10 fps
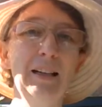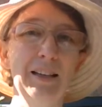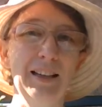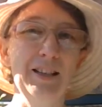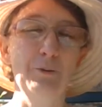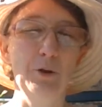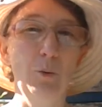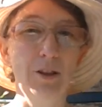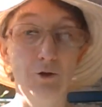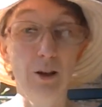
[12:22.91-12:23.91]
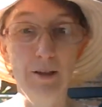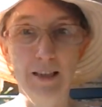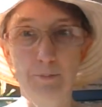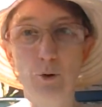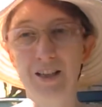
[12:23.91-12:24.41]
that this was a Welsh rugby
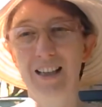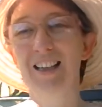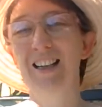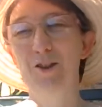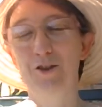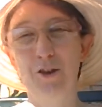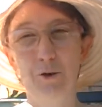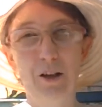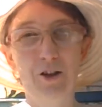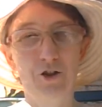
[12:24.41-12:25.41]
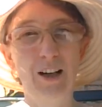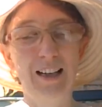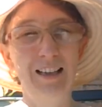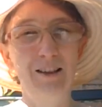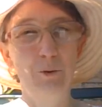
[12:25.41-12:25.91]
supporter who's got the Welsh
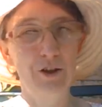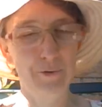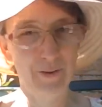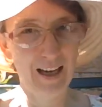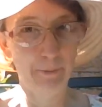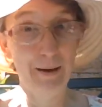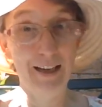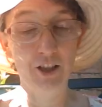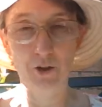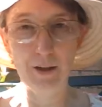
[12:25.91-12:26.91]
dragon and the Welsh flag painted